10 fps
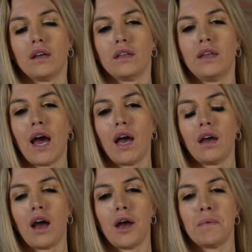
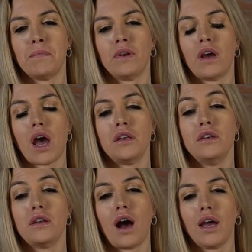Yeah, um,
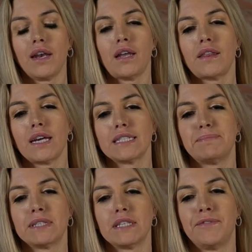not anything
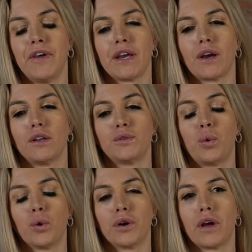specific
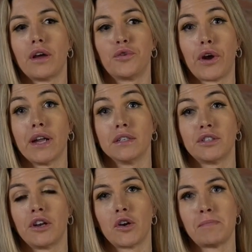toward
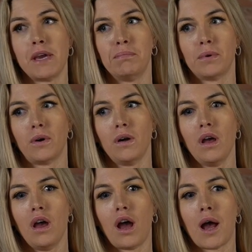transgender people.
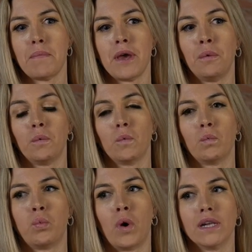Um, it
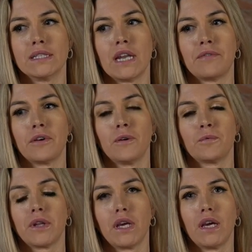was never
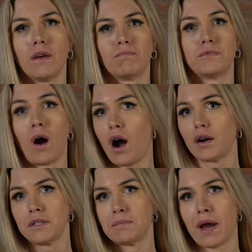really
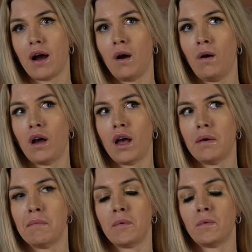talked about.
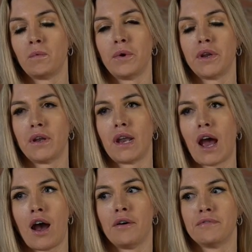Um, we didn't
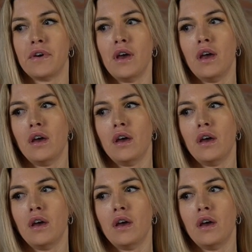have